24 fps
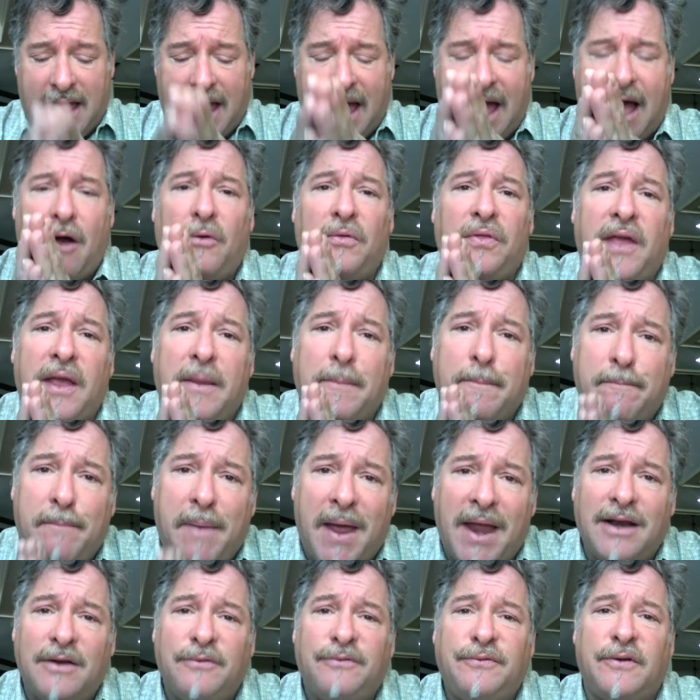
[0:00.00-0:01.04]
how they
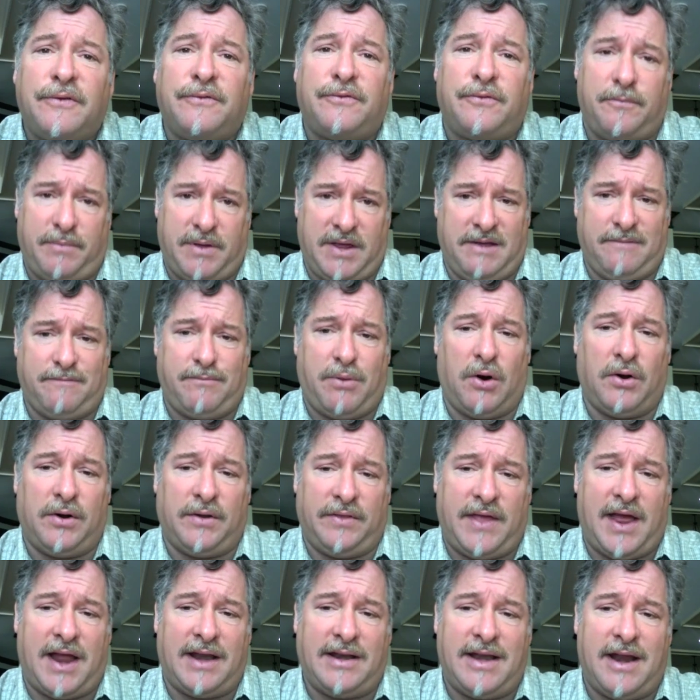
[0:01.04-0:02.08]
benefit from being part
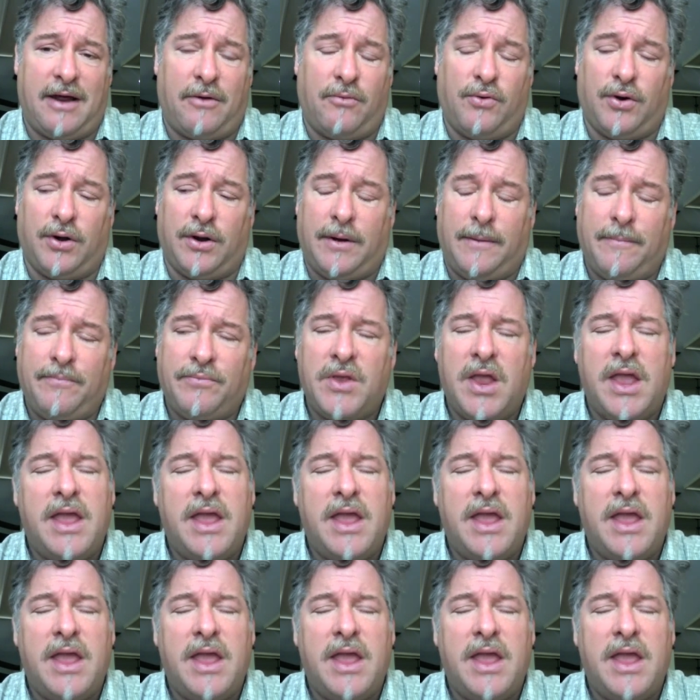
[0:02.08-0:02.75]
of that network,